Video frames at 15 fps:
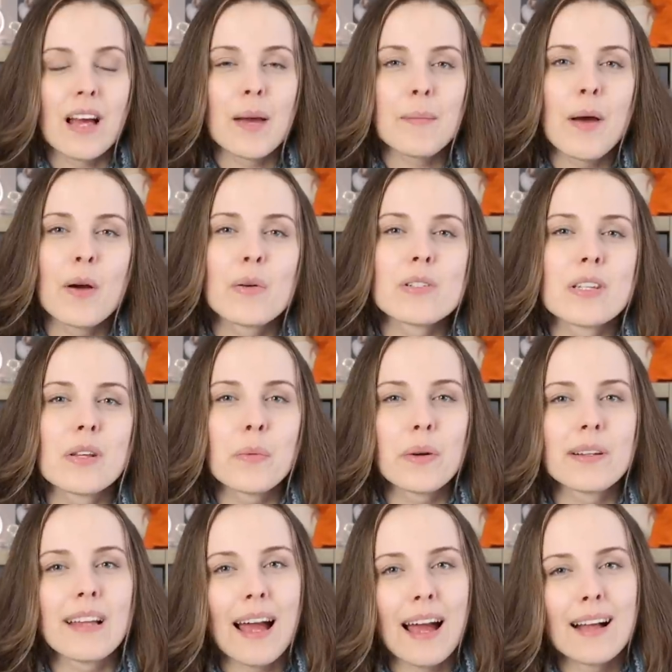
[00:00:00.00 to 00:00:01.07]
I'm hosting
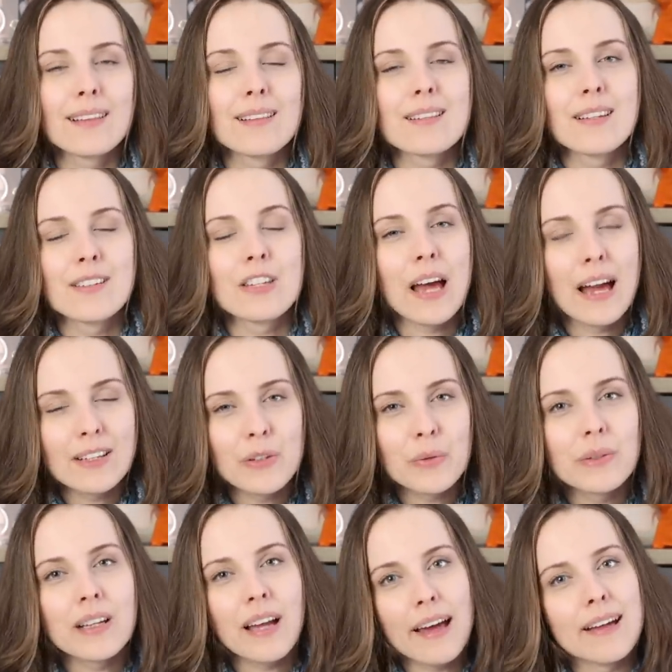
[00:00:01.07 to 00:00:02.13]
one KALs, an
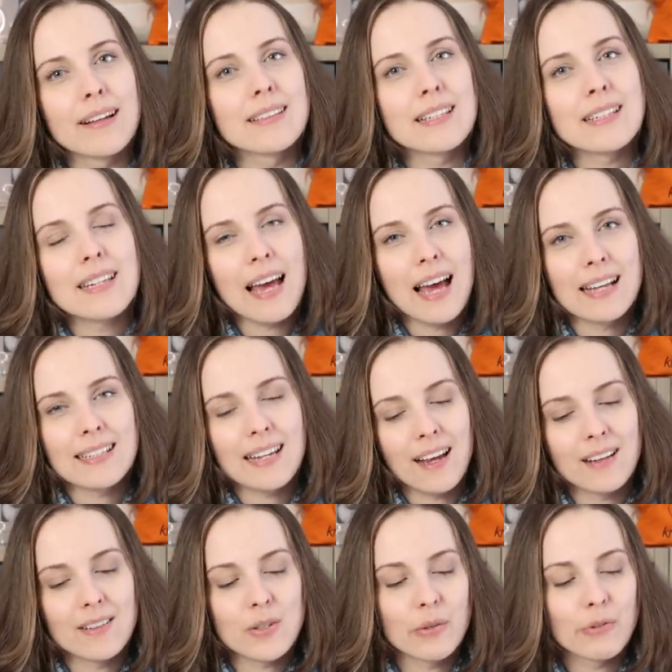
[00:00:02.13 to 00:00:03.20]
annual cowl, knit hat KALs.